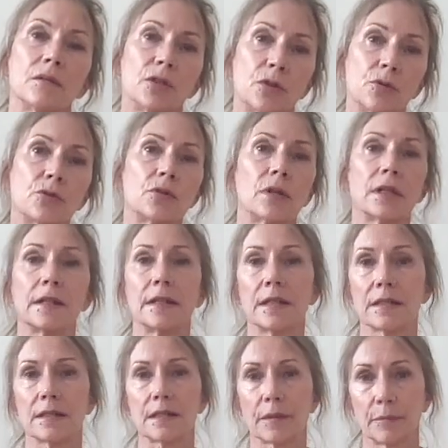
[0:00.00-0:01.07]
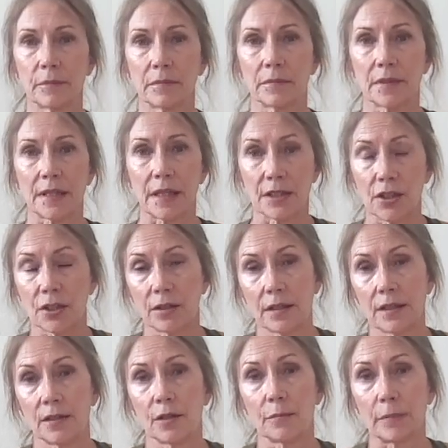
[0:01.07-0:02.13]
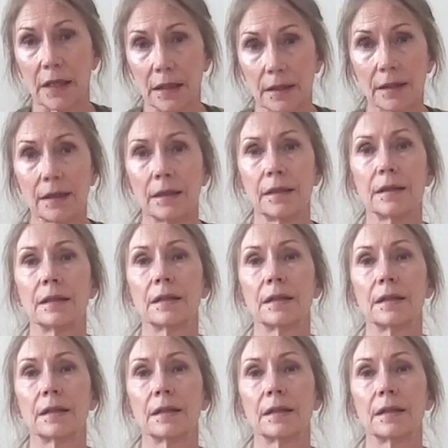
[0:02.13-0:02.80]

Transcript: usually there's some tension in your body,